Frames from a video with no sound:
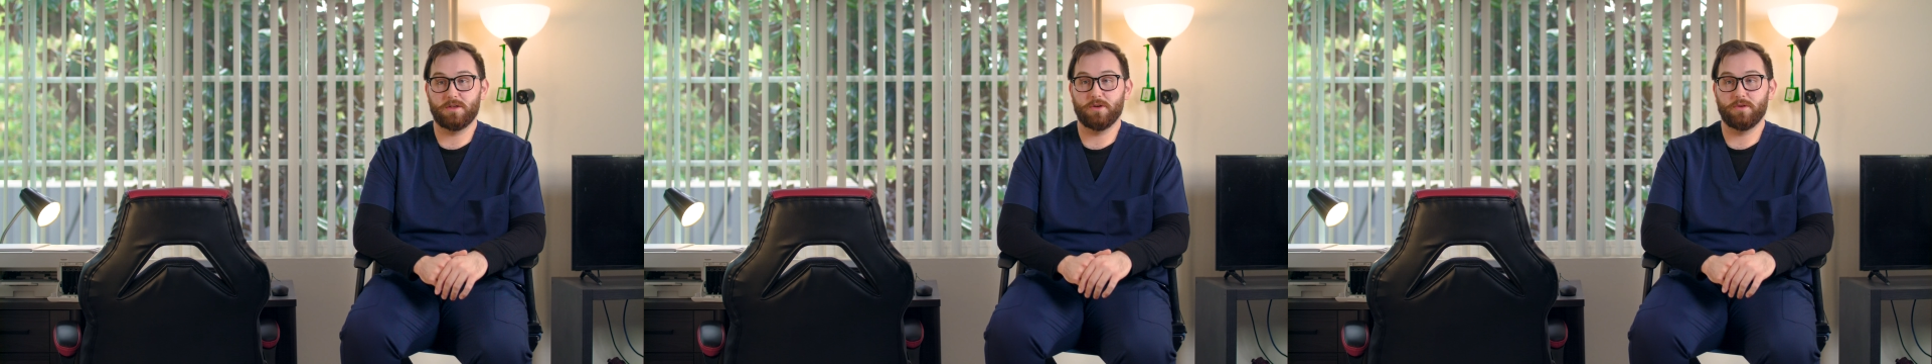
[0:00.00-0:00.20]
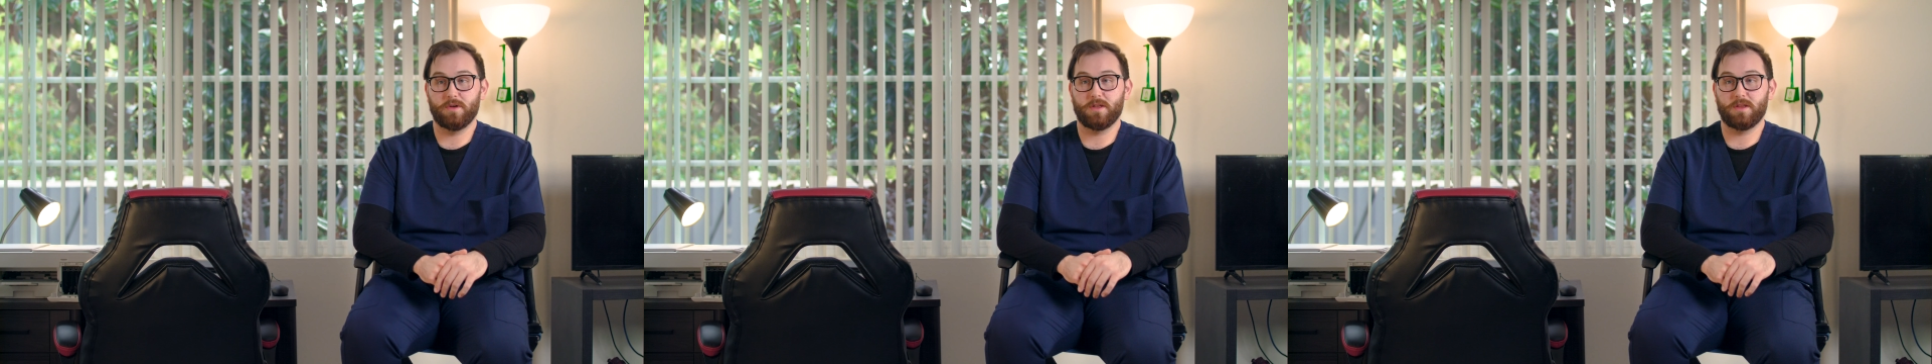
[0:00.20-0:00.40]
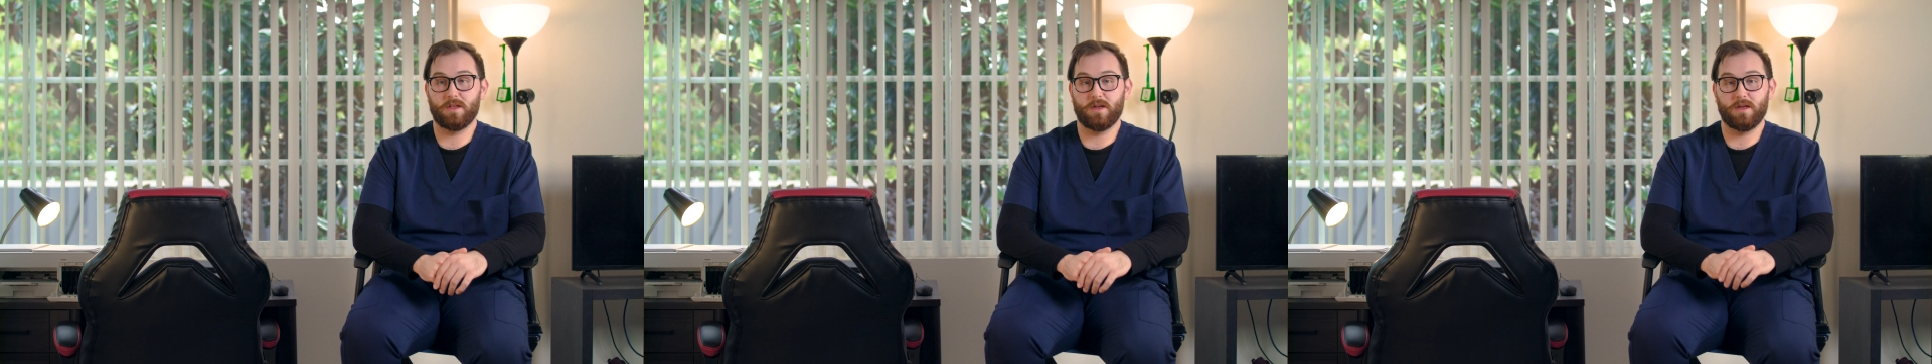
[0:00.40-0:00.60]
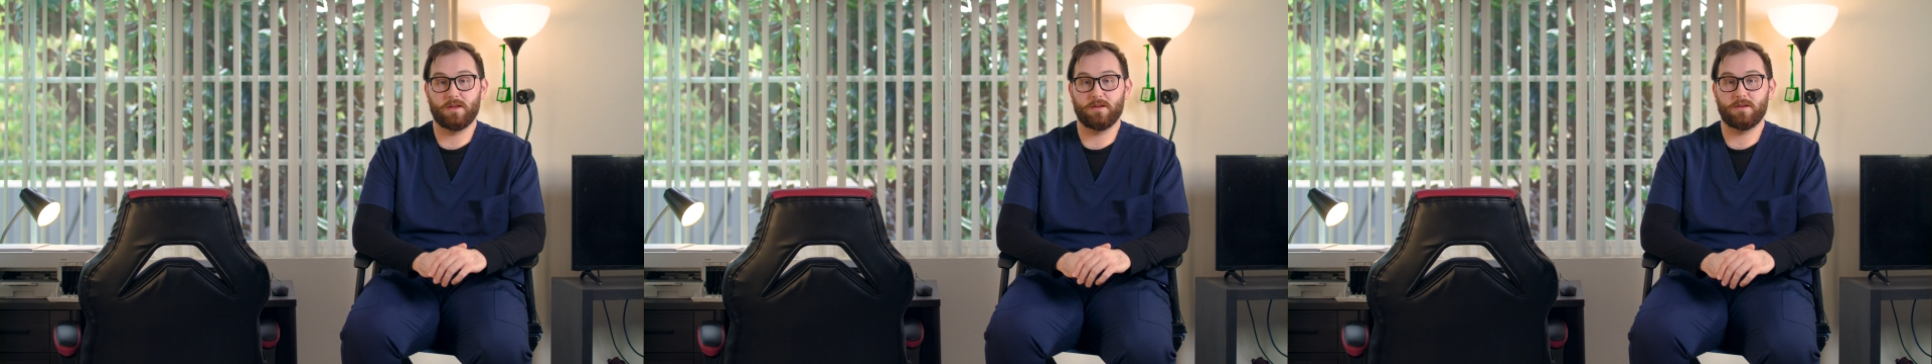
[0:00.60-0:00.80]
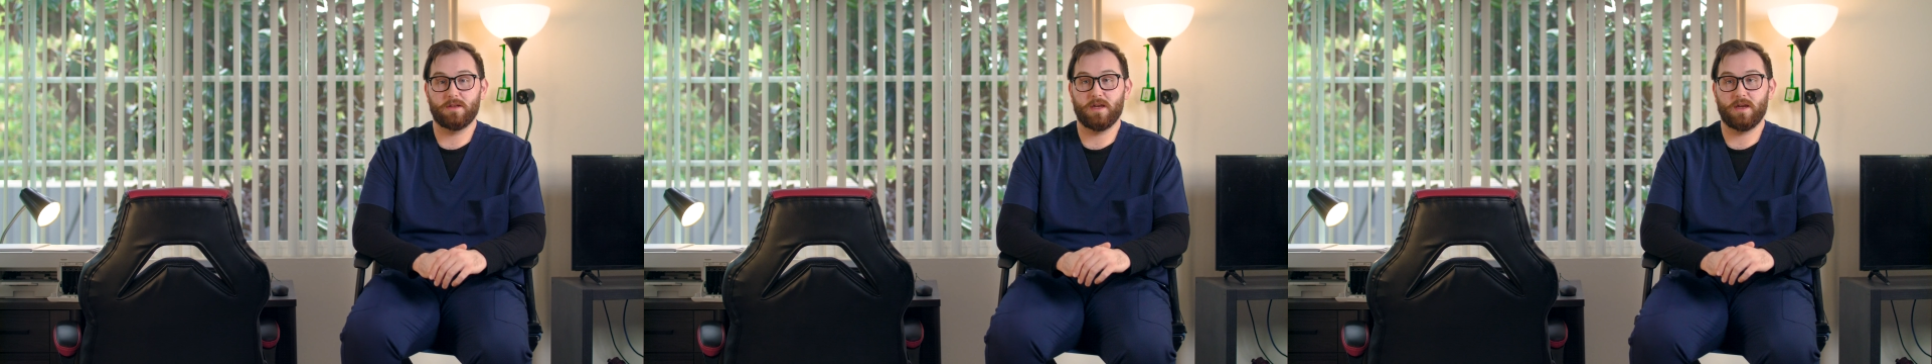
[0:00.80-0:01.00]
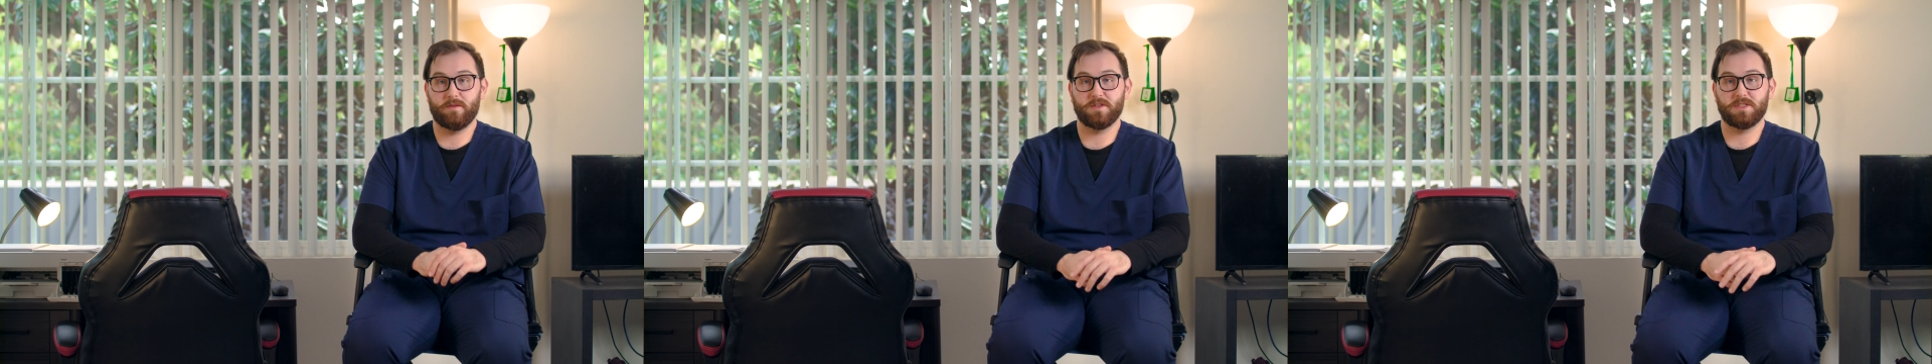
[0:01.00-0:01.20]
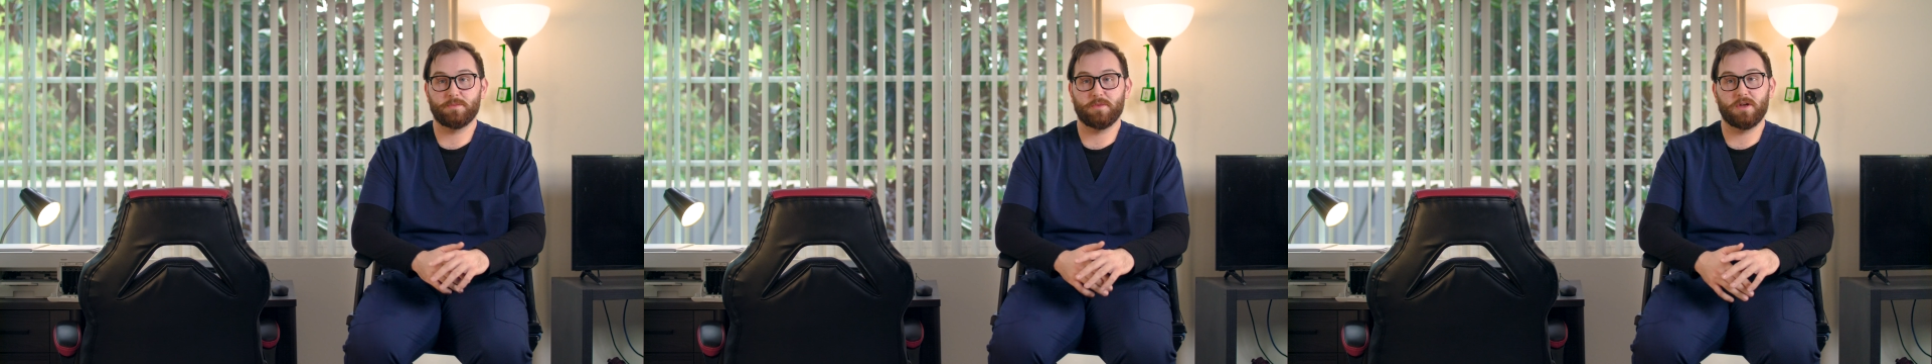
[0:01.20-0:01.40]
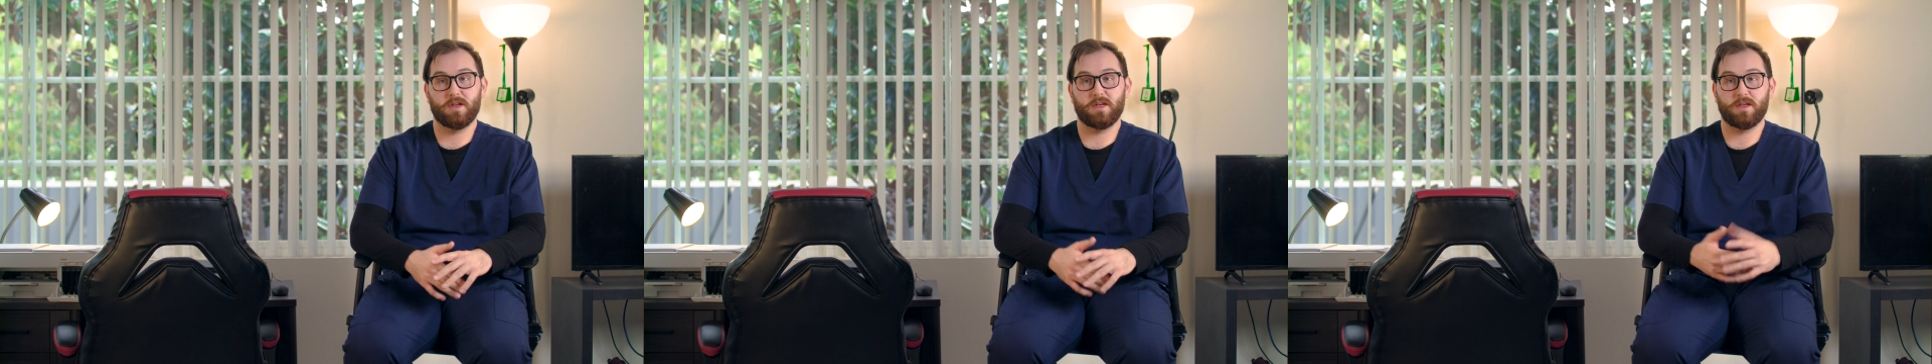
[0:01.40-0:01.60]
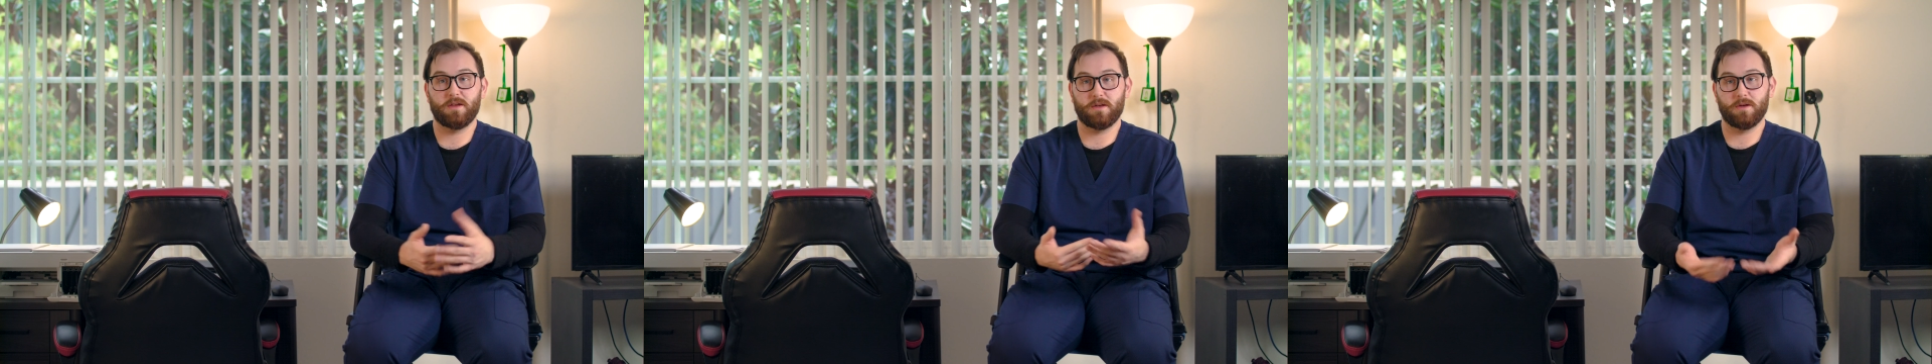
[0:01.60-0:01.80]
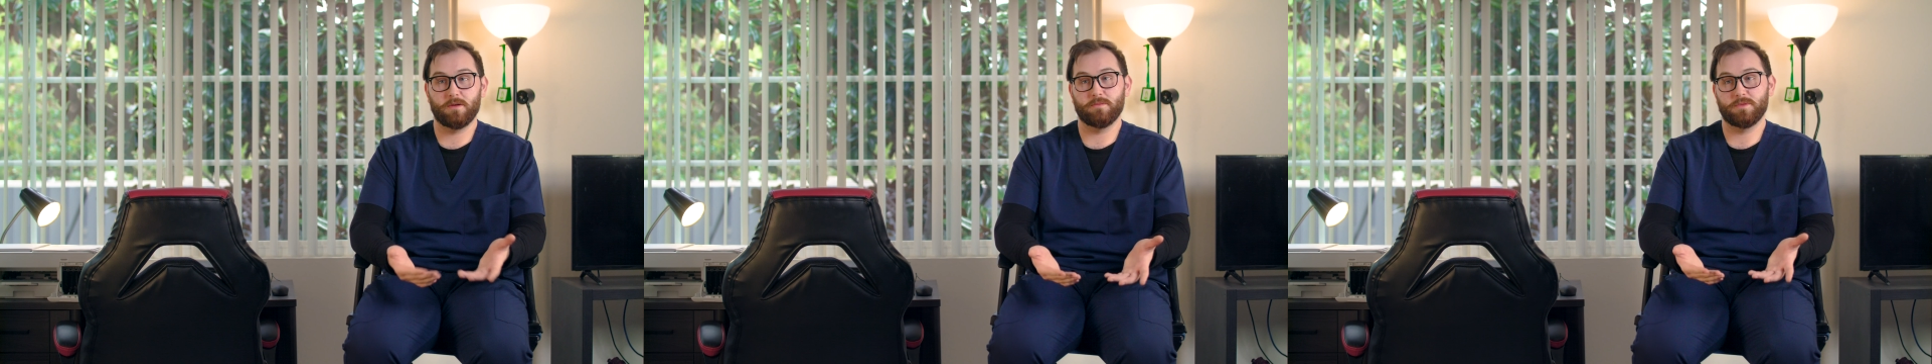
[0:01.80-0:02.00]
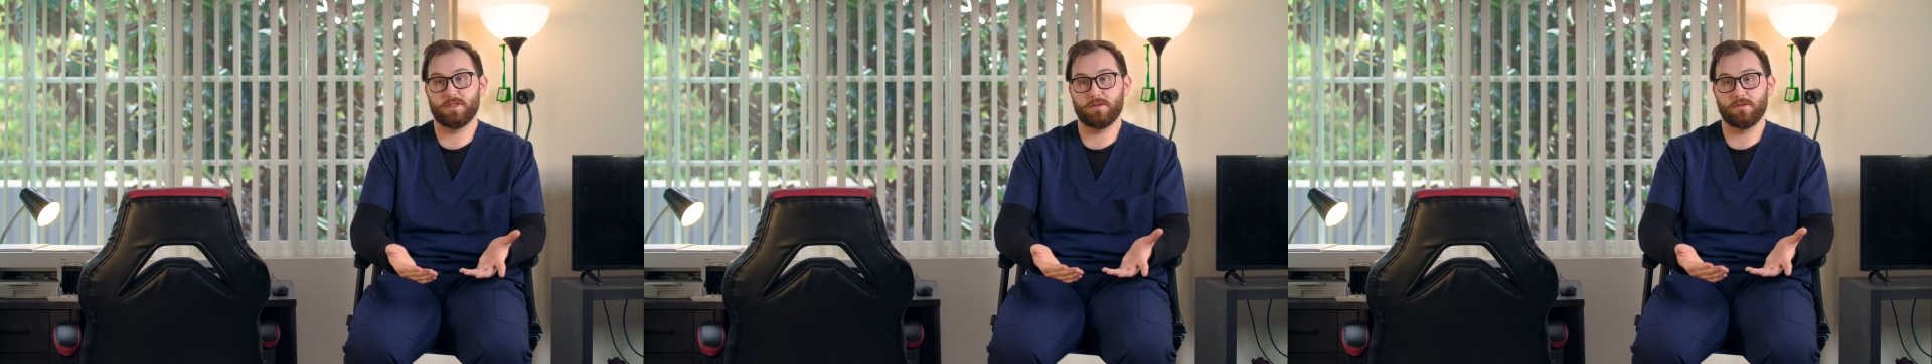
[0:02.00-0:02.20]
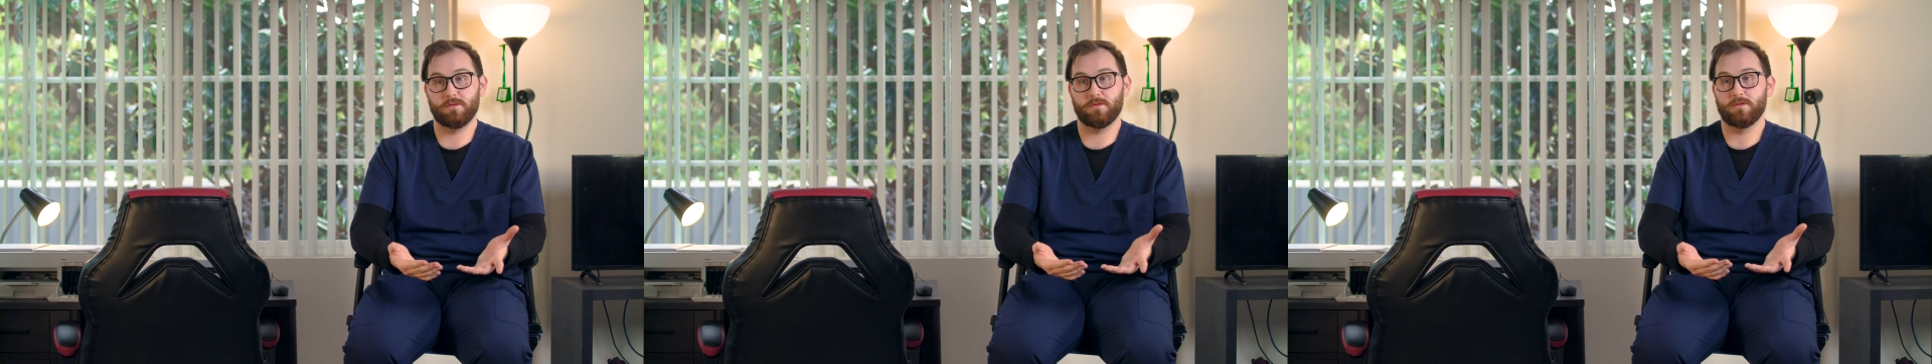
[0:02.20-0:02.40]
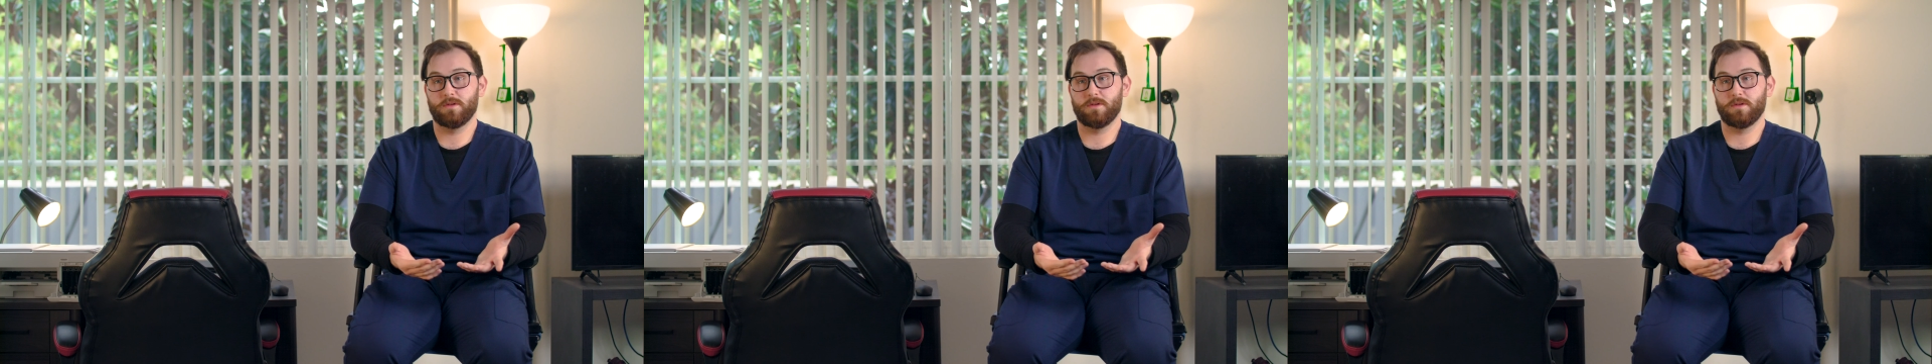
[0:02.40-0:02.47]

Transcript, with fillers: knowing that I have a spot I can come to,